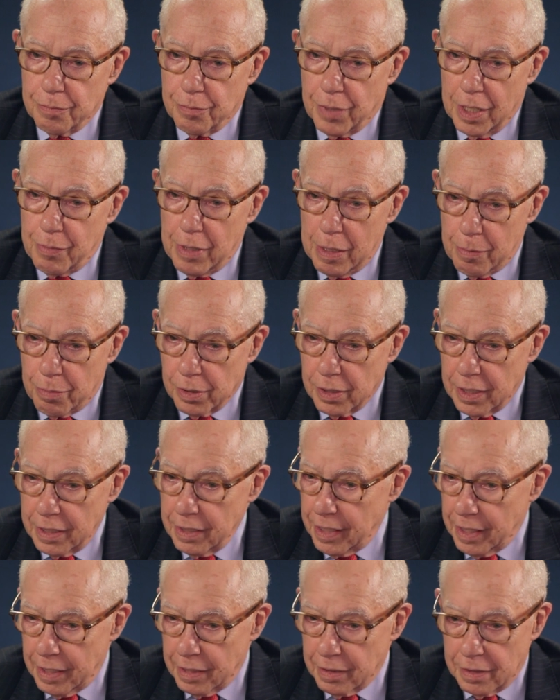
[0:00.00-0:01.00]
by people
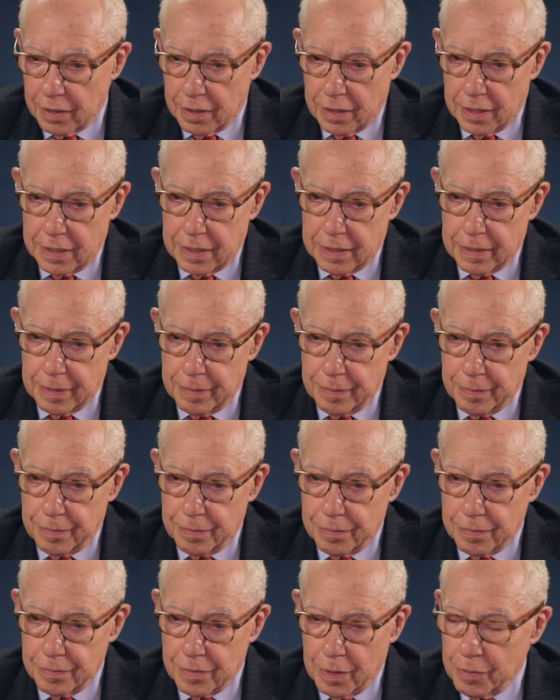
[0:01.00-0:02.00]
at Yale
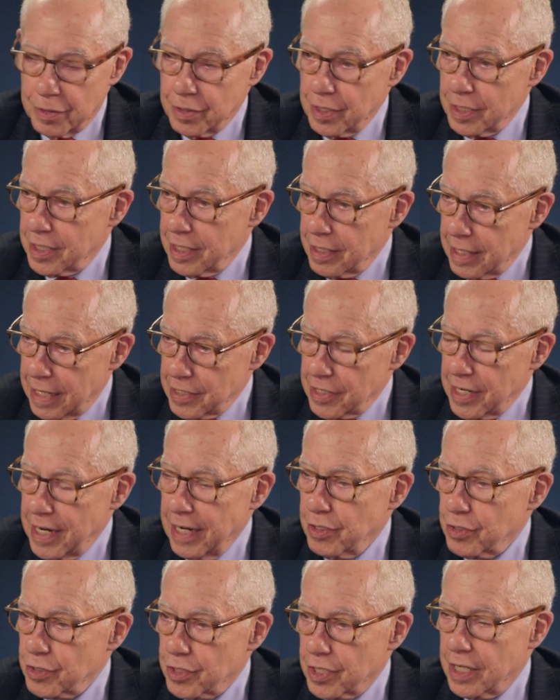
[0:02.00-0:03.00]
um, almost as, a, as, an
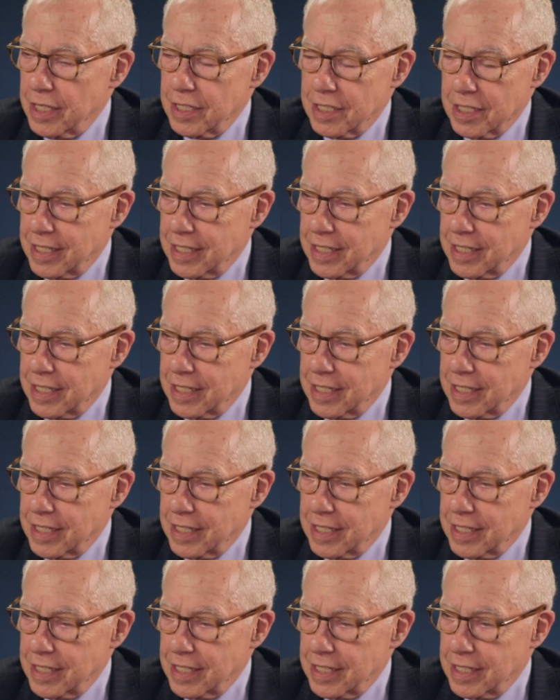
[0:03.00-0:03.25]
exercise.